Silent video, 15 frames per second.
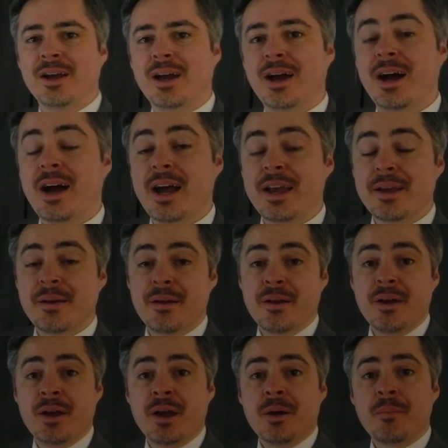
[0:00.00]
Hi,
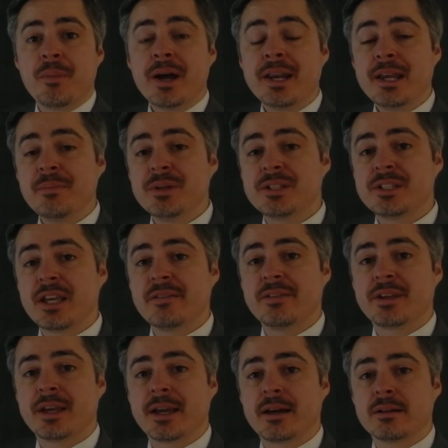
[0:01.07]
my name is David
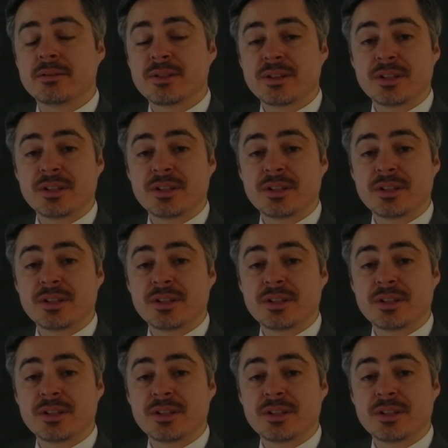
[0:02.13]
Counts,